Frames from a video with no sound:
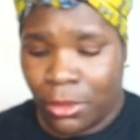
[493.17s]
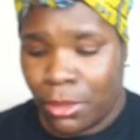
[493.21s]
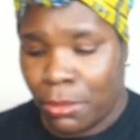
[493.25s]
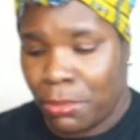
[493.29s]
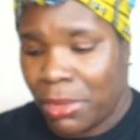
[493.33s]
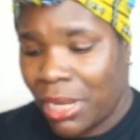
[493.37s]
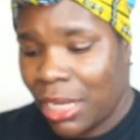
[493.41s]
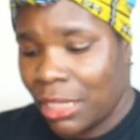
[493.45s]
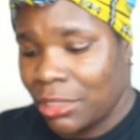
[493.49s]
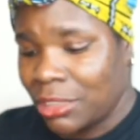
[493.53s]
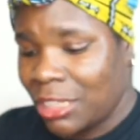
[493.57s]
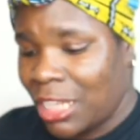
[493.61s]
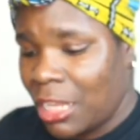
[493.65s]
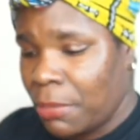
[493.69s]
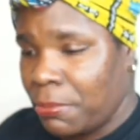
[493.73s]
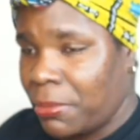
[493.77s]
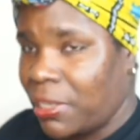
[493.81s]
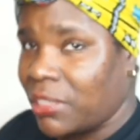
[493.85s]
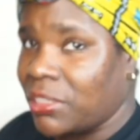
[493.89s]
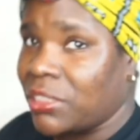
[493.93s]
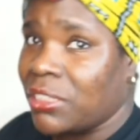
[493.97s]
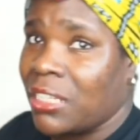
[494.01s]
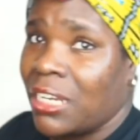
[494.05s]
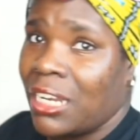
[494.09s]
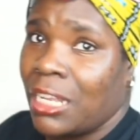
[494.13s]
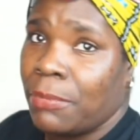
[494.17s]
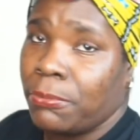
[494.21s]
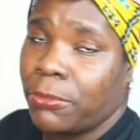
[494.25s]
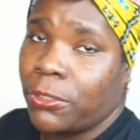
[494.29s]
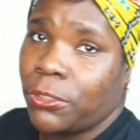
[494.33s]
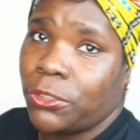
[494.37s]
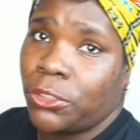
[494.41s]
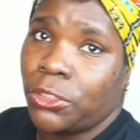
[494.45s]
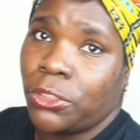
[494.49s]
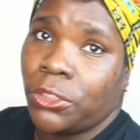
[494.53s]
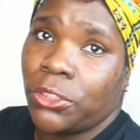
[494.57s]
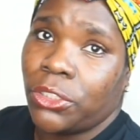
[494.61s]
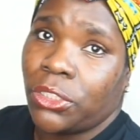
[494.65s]
but I take my time
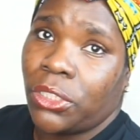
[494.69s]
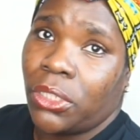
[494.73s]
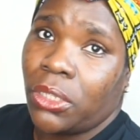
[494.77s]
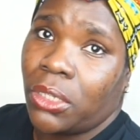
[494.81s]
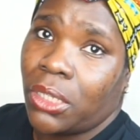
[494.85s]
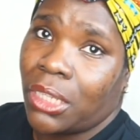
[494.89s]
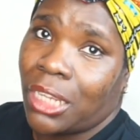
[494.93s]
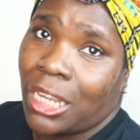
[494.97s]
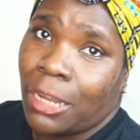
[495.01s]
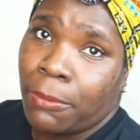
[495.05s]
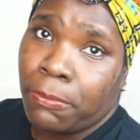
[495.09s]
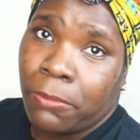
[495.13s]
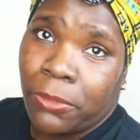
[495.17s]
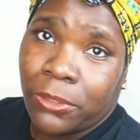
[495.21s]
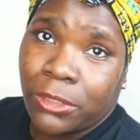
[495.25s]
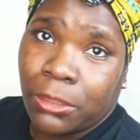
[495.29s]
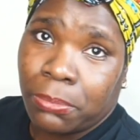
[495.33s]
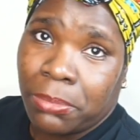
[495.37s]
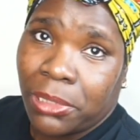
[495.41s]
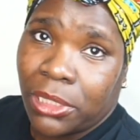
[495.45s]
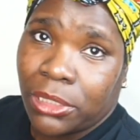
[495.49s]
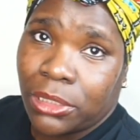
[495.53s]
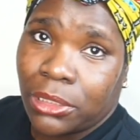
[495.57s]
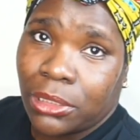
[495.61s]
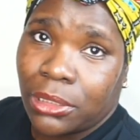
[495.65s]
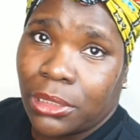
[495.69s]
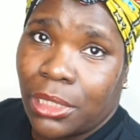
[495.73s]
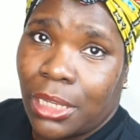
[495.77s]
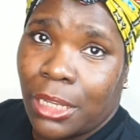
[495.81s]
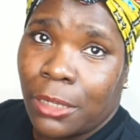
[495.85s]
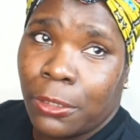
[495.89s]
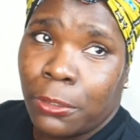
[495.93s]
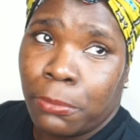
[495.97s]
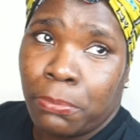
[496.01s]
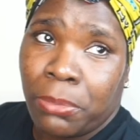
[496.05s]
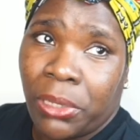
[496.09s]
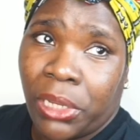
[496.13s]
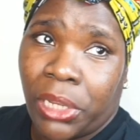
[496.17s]
because usually the camera's a bit
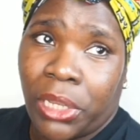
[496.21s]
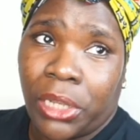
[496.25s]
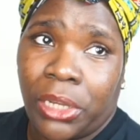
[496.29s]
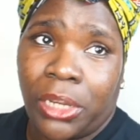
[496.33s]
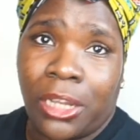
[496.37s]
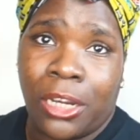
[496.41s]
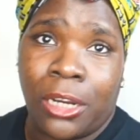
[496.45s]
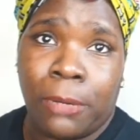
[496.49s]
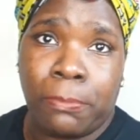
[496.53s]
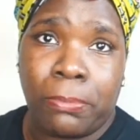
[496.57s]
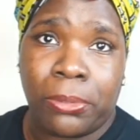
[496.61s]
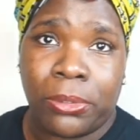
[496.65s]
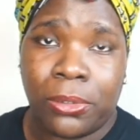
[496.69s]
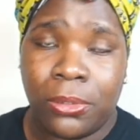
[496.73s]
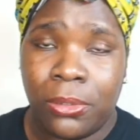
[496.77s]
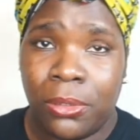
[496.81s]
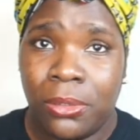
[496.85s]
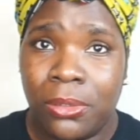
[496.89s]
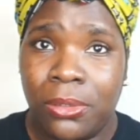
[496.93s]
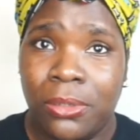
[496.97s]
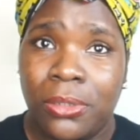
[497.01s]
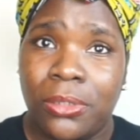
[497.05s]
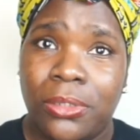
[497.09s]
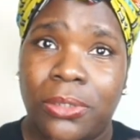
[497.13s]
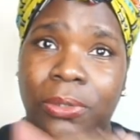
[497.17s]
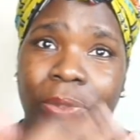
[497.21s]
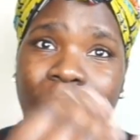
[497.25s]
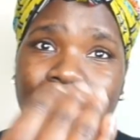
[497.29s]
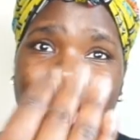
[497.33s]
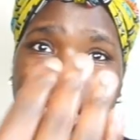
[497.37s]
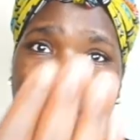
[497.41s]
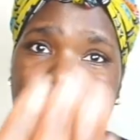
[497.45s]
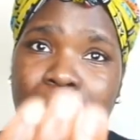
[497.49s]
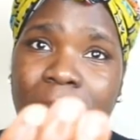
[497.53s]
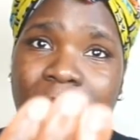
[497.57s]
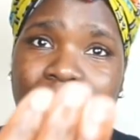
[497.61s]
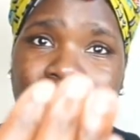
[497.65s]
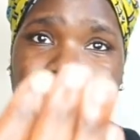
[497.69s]
slow picking up on
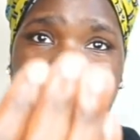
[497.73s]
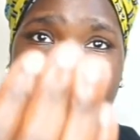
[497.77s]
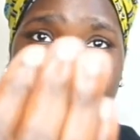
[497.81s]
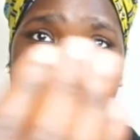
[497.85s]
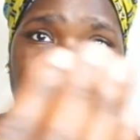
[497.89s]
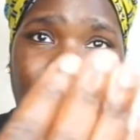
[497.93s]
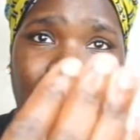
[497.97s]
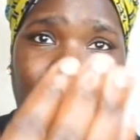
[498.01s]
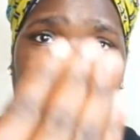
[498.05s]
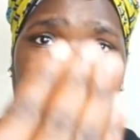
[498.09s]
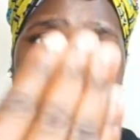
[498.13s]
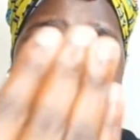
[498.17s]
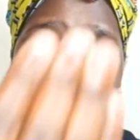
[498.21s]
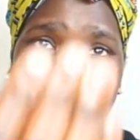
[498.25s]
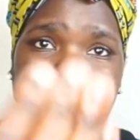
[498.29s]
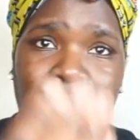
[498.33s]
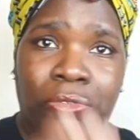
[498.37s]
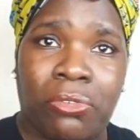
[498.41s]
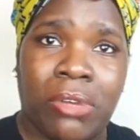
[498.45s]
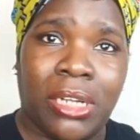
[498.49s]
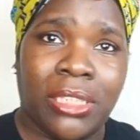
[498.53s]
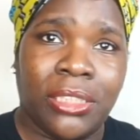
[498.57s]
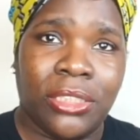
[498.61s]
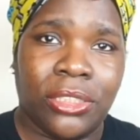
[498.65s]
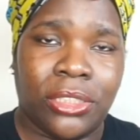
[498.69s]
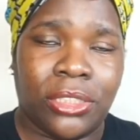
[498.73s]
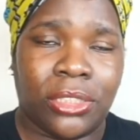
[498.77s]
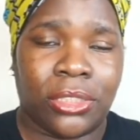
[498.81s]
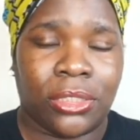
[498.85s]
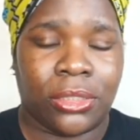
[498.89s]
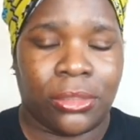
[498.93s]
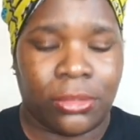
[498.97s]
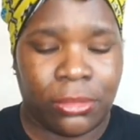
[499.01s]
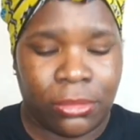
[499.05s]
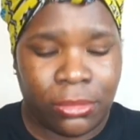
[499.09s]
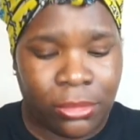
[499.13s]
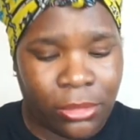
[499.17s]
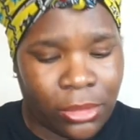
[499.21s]
images in the front.
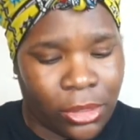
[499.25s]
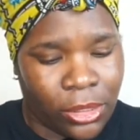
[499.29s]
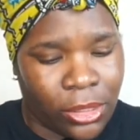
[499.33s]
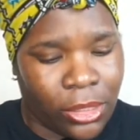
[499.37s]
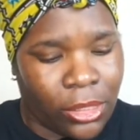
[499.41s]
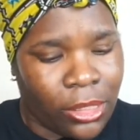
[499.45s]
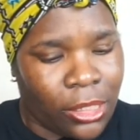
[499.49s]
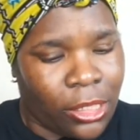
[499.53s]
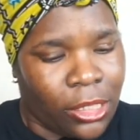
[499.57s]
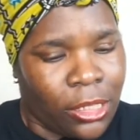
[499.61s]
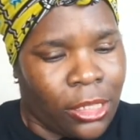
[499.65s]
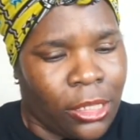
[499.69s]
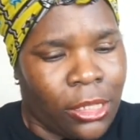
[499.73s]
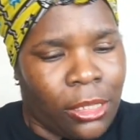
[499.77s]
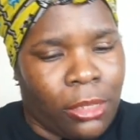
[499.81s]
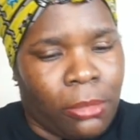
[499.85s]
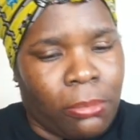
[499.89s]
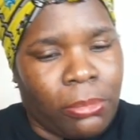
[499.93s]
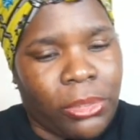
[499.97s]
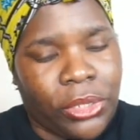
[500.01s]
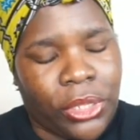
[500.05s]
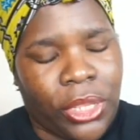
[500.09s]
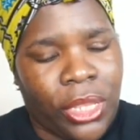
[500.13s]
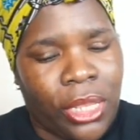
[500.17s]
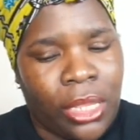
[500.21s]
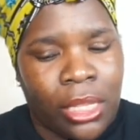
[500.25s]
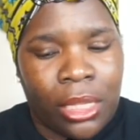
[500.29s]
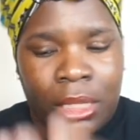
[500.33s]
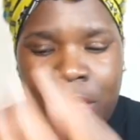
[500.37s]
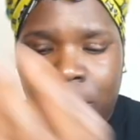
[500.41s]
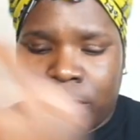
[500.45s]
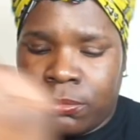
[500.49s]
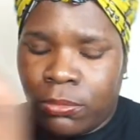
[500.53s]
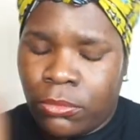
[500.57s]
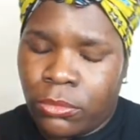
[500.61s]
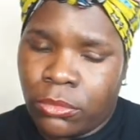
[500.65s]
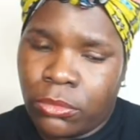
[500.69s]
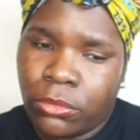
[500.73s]
But yeah,
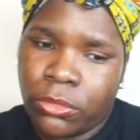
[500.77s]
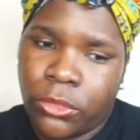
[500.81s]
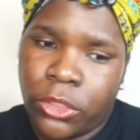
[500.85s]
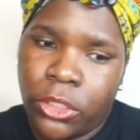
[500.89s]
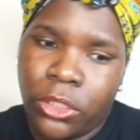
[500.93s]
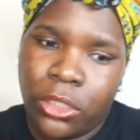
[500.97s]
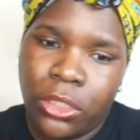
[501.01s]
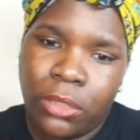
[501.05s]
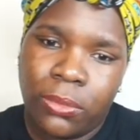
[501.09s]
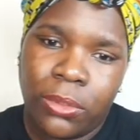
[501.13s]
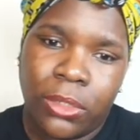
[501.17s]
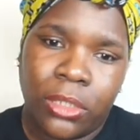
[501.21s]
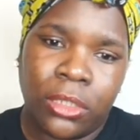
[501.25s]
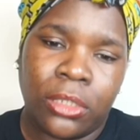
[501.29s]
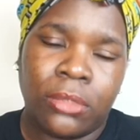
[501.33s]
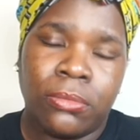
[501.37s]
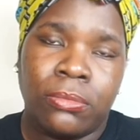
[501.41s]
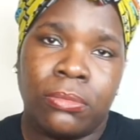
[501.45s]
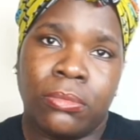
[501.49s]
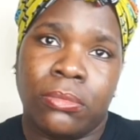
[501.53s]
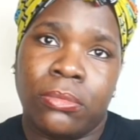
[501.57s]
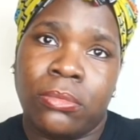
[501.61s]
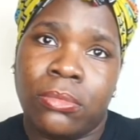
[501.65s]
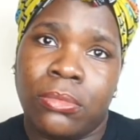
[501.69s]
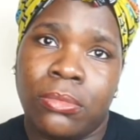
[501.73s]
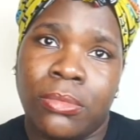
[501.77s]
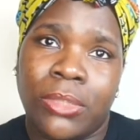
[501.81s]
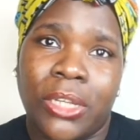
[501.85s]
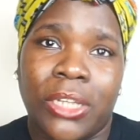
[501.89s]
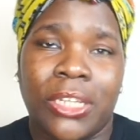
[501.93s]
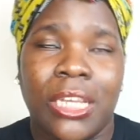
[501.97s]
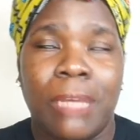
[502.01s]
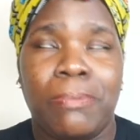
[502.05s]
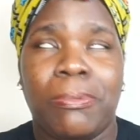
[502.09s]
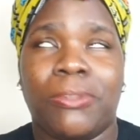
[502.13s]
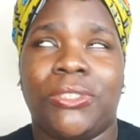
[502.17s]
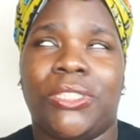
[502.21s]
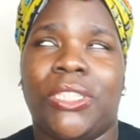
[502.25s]
you know what? I
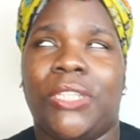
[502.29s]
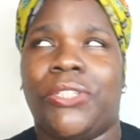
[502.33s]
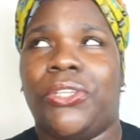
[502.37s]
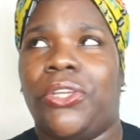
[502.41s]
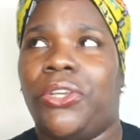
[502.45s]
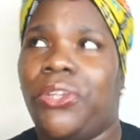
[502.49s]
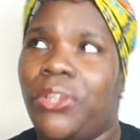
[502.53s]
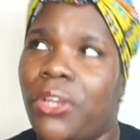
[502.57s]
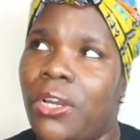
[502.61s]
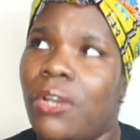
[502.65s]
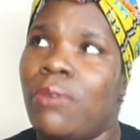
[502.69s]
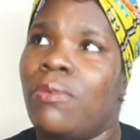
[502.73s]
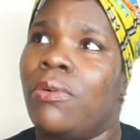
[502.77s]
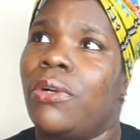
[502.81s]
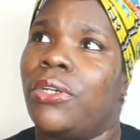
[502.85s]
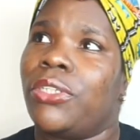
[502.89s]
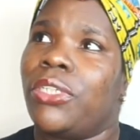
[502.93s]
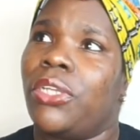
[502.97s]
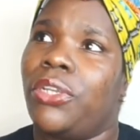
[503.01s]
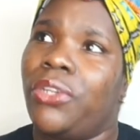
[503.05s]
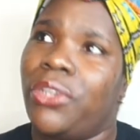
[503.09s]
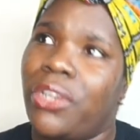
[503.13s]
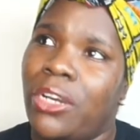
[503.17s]
keep on saying, you know what?